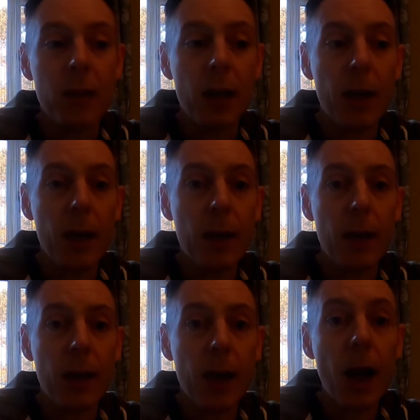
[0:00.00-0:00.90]

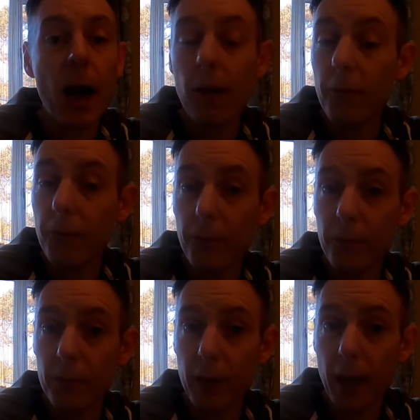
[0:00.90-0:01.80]
I have
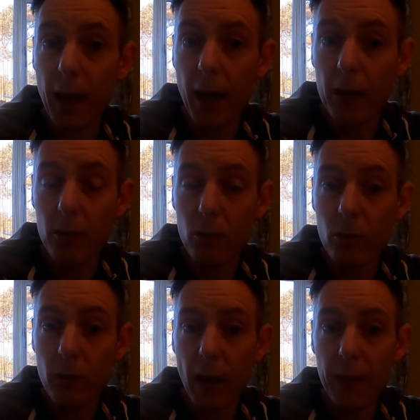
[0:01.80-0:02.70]
hit a
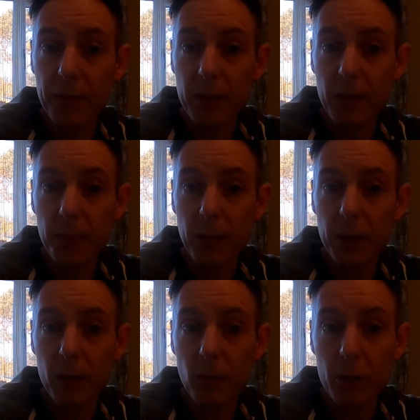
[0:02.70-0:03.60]
new
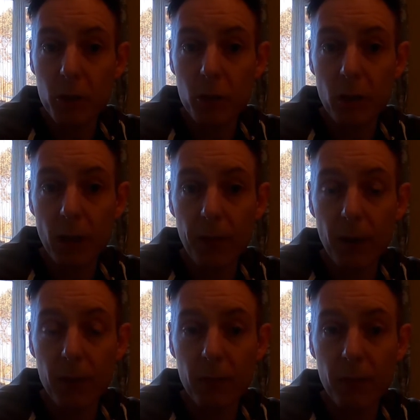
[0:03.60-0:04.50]
FTP, which I
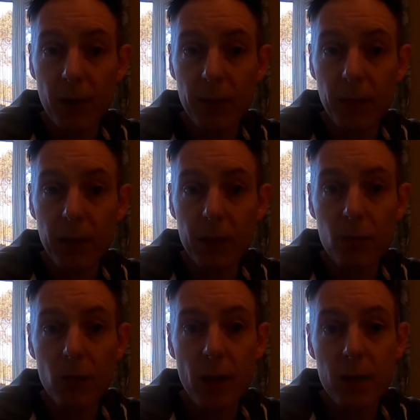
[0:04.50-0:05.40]
found very
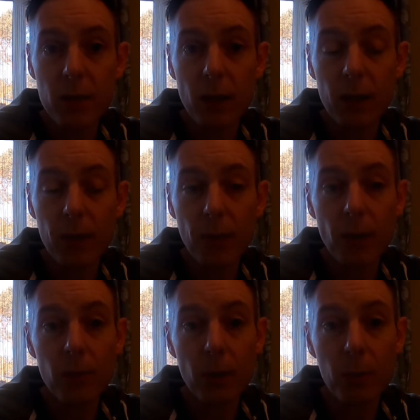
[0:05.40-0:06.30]
interesting, and I
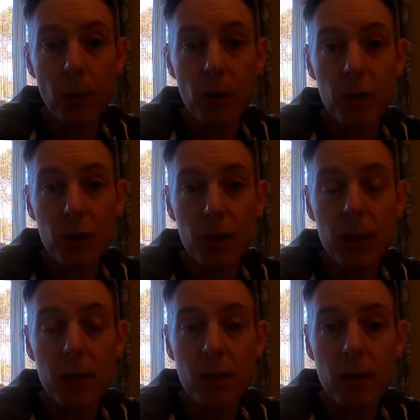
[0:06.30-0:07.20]
found it much
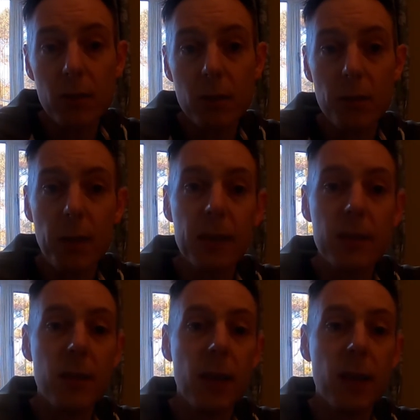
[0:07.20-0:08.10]
easier to
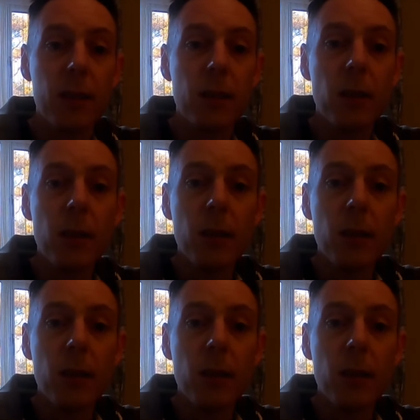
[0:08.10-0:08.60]
maintain